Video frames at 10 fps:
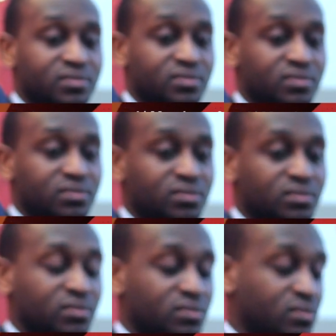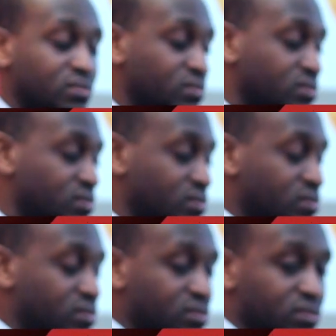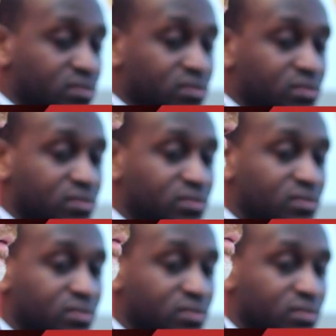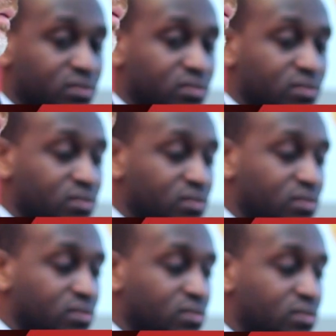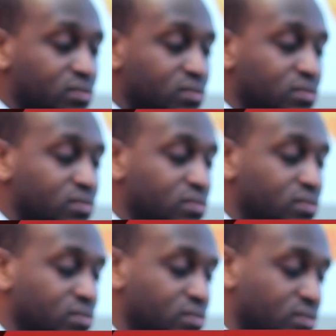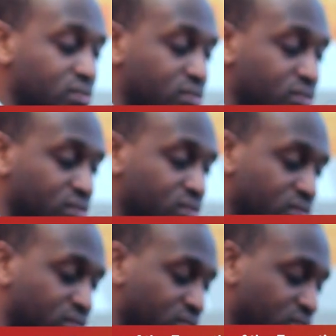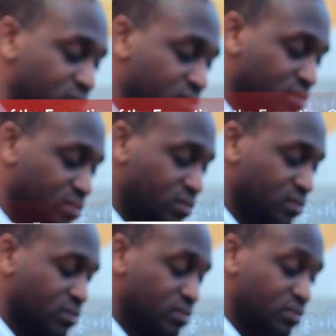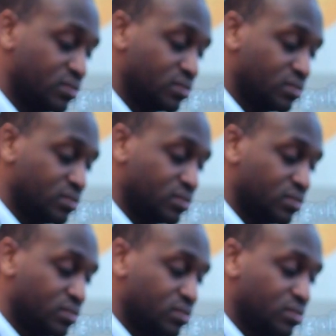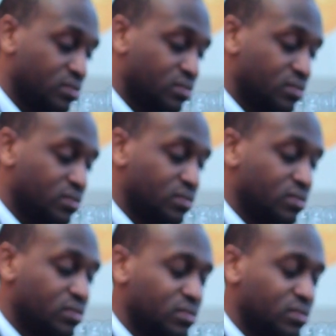[no speech]